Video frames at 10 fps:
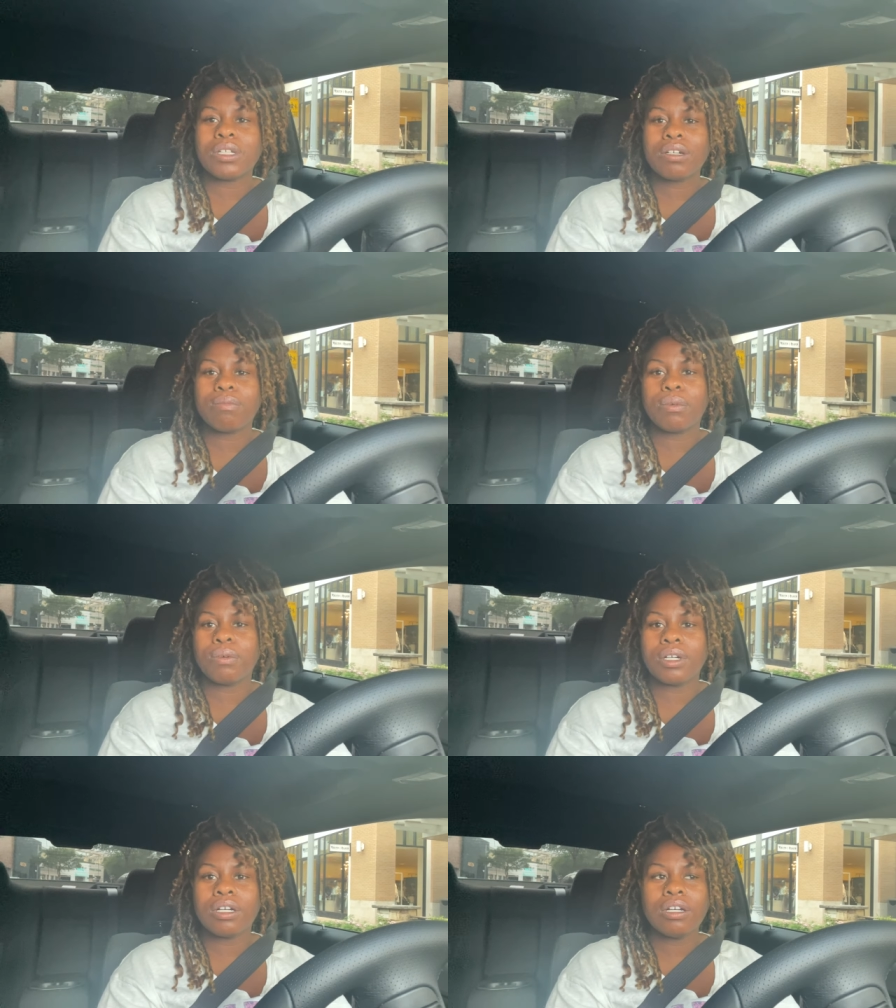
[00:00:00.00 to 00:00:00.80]
looking
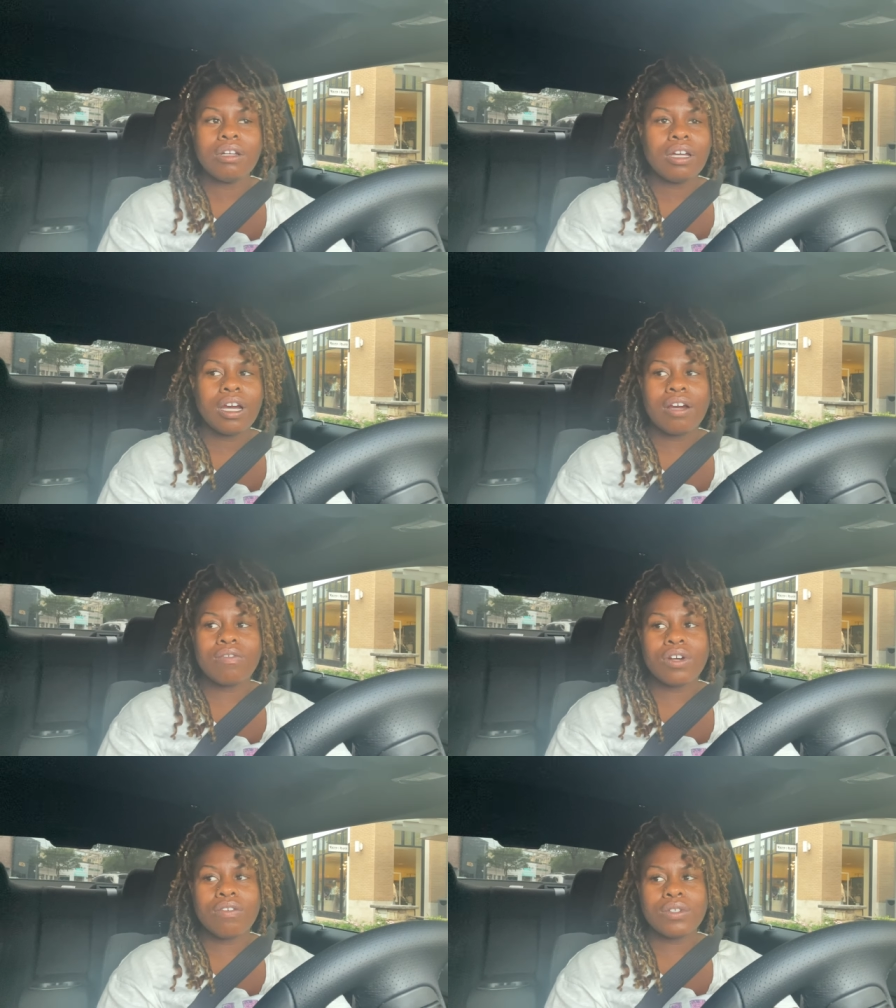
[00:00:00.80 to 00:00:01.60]
for at
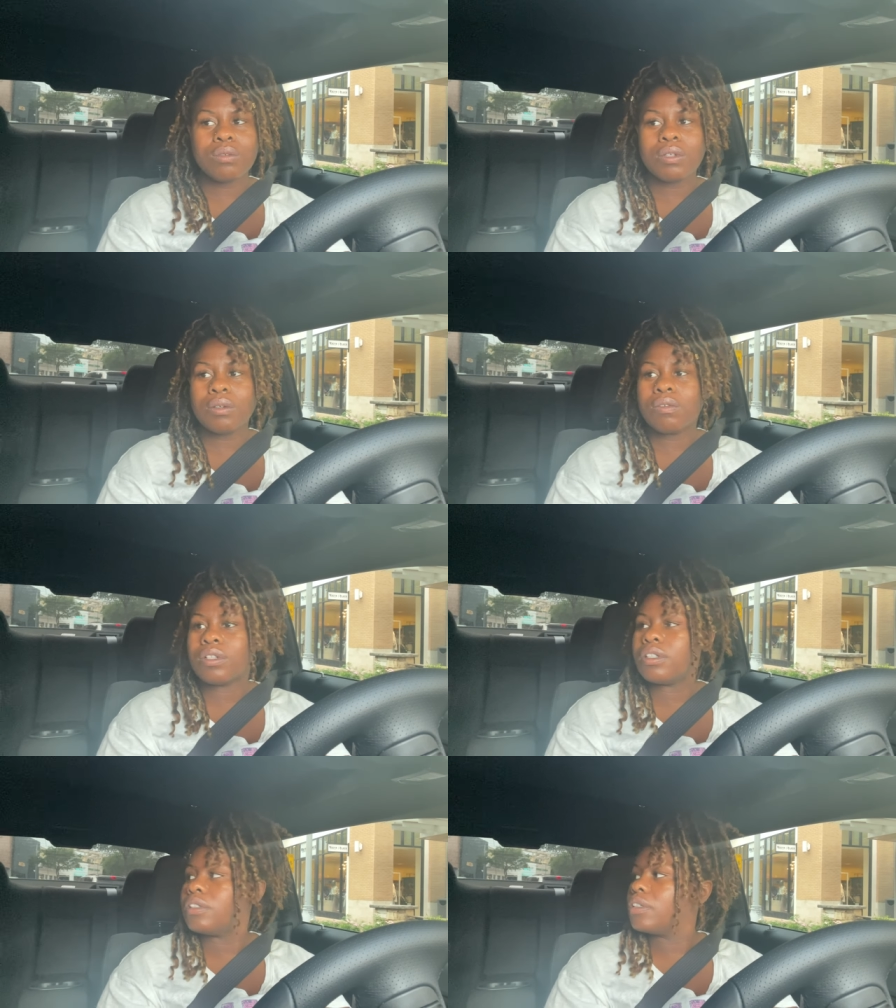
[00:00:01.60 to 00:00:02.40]
Forever
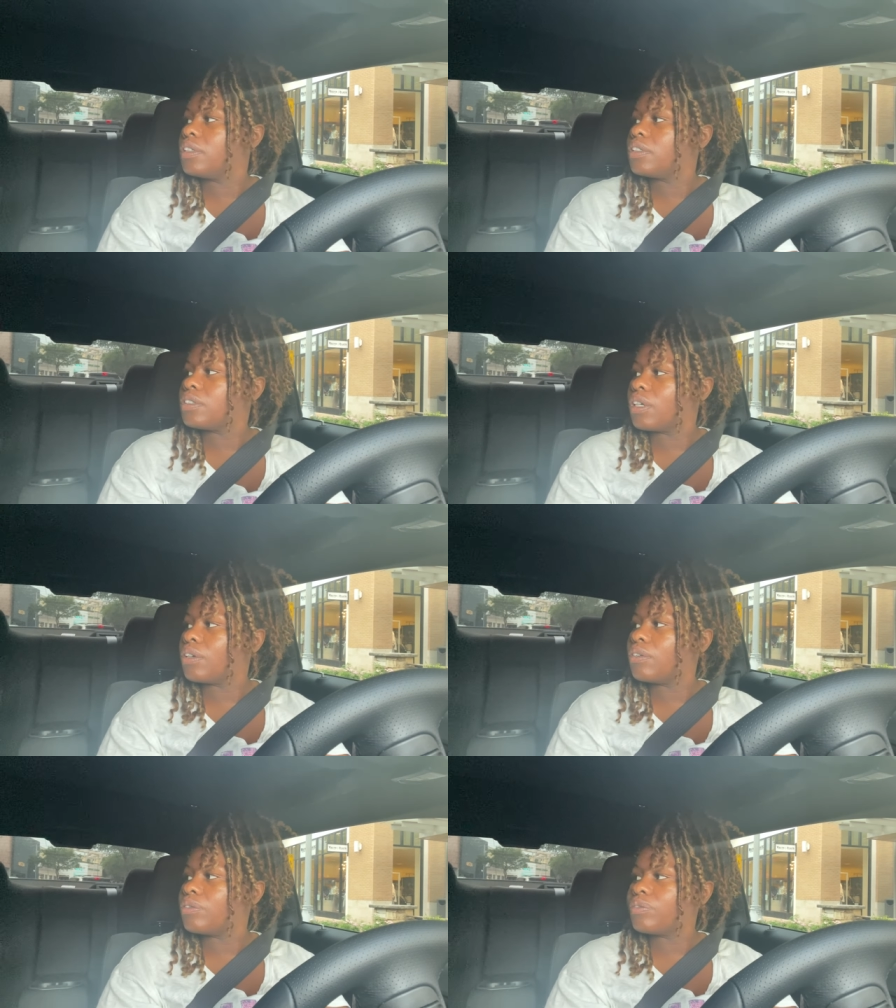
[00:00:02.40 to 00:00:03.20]
21.
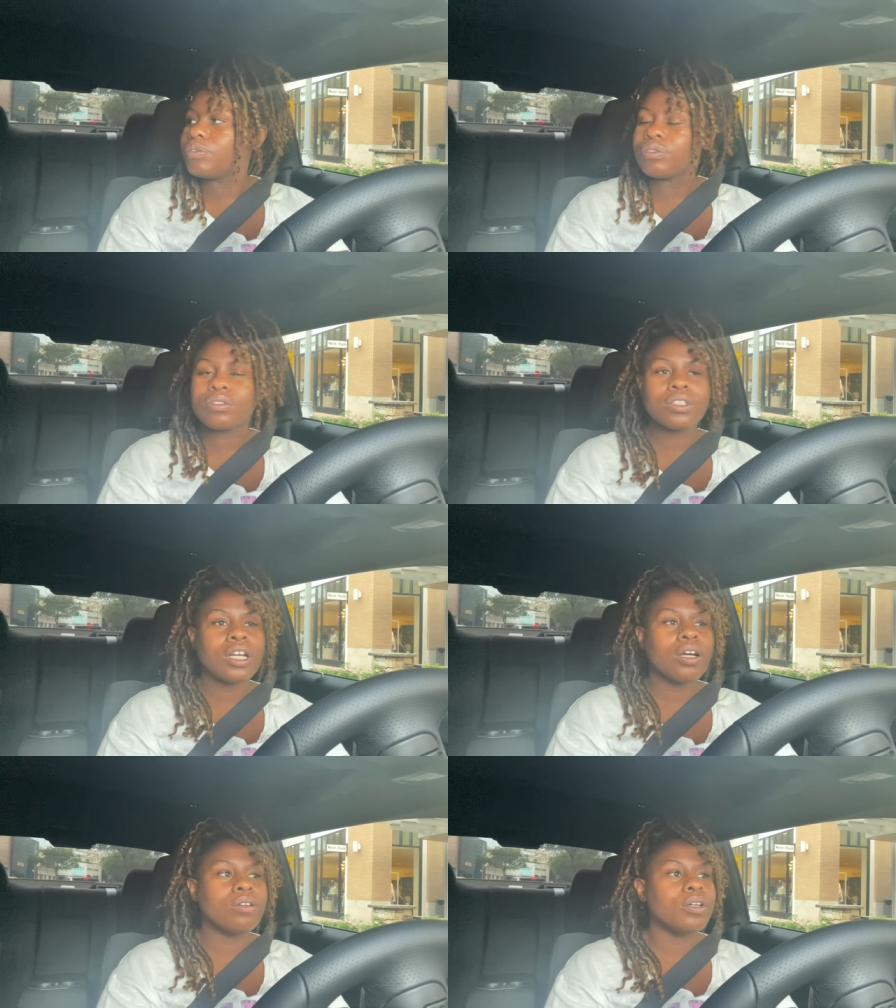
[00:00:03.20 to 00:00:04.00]
So,
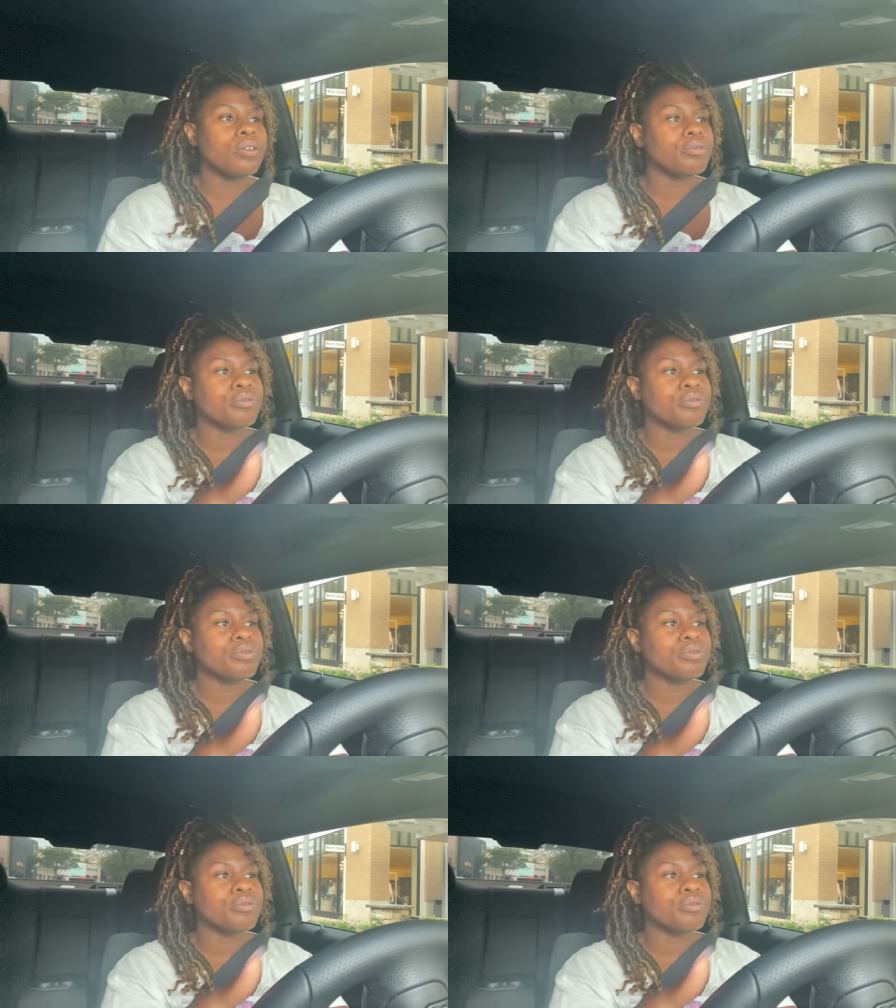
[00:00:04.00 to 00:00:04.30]
I don't know.